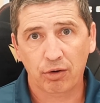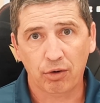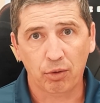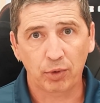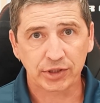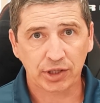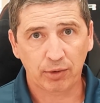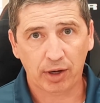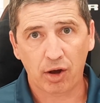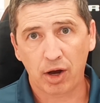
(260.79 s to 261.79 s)
or what's
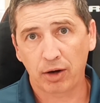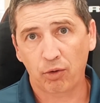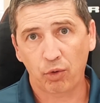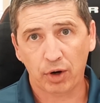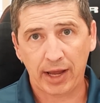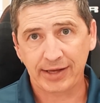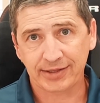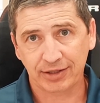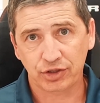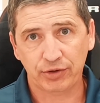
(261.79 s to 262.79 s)
going on, or it
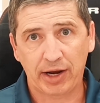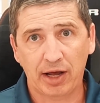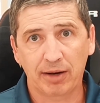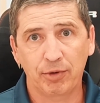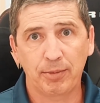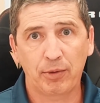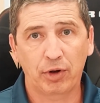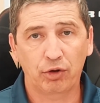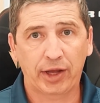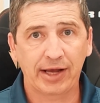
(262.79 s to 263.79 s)
has a constraint item you might
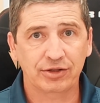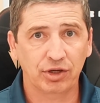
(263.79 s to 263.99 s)
want to look at.